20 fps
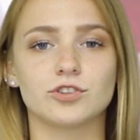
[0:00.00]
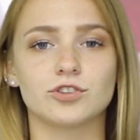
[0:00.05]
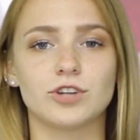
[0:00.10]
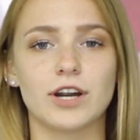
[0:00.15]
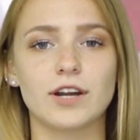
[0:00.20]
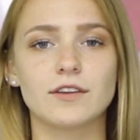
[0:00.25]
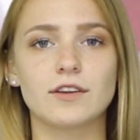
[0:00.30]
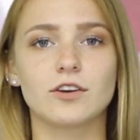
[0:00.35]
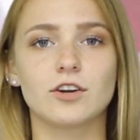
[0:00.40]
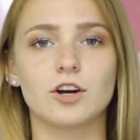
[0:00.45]

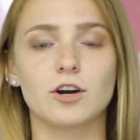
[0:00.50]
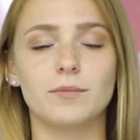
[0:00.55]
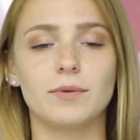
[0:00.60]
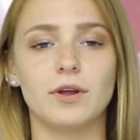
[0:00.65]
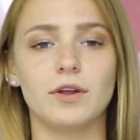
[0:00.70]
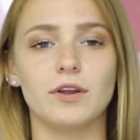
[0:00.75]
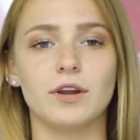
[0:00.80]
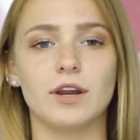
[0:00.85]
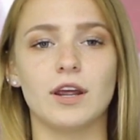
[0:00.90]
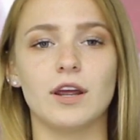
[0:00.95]
strength and
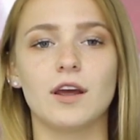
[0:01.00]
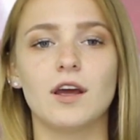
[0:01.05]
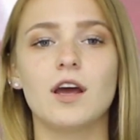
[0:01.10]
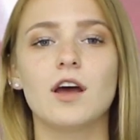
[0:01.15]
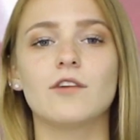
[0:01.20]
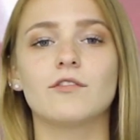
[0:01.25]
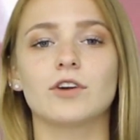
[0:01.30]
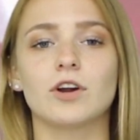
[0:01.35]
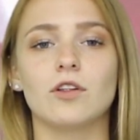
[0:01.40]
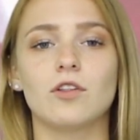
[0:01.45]
durability
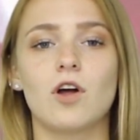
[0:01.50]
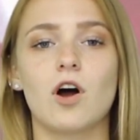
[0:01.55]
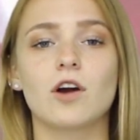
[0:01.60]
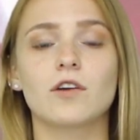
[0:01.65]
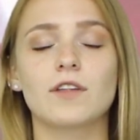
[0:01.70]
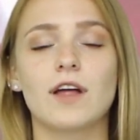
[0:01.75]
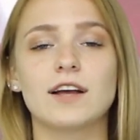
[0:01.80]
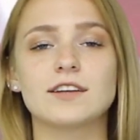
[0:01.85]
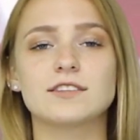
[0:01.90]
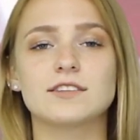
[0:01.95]
for a
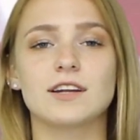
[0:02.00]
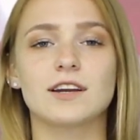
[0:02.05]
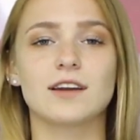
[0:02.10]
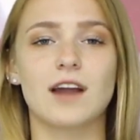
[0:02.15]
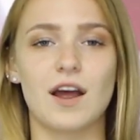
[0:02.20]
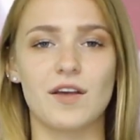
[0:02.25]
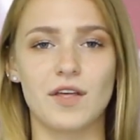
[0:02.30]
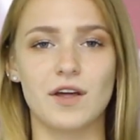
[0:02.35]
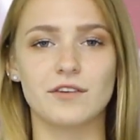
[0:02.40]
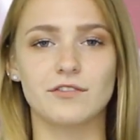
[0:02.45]
long-lasting
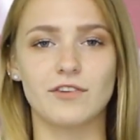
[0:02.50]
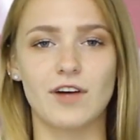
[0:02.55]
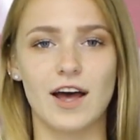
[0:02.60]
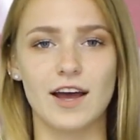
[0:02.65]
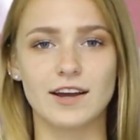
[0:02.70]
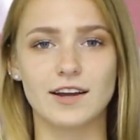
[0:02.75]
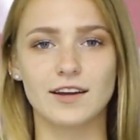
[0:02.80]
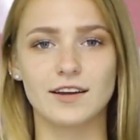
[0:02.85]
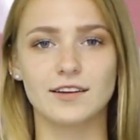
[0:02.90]
nylon flag.